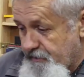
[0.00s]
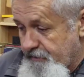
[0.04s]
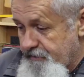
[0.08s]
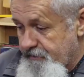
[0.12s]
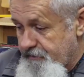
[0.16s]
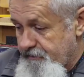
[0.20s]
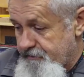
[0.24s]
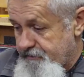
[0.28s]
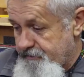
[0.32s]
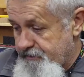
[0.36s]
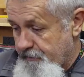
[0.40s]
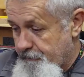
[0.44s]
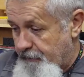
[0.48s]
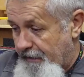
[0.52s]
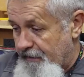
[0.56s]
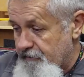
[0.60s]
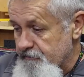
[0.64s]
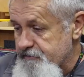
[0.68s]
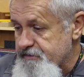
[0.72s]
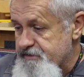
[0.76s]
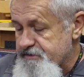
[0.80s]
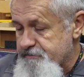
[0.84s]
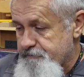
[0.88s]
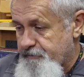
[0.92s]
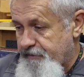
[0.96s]
the
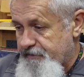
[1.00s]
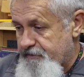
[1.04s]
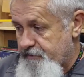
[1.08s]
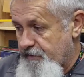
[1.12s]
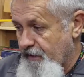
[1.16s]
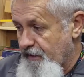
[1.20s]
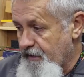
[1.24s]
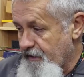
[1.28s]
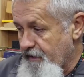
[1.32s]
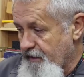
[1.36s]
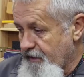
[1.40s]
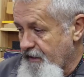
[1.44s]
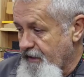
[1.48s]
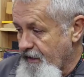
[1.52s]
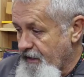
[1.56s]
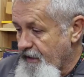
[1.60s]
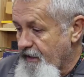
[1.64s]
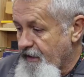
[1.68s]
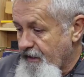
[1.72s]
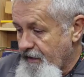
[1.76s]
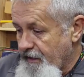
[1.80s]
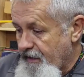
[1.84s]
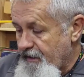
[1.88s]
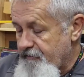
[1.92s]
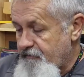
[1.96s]
belts, but
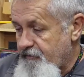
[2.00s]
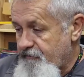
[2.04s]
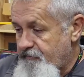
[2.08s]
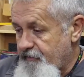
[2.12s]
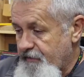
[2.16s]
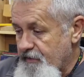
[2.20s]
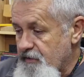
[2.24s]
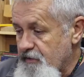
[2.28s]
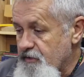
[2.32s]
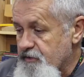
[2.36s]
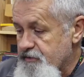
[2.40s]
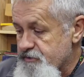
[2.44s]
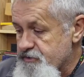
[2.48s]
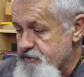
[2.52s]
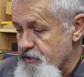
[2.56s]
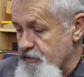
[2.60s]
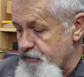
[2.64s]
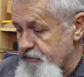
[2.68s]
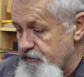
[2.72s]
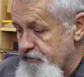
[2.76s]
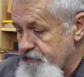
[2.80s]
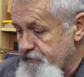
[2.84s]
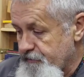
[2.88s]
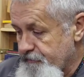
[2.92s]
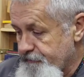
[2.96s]
everything looks
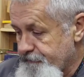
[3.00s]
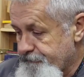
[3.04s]
good.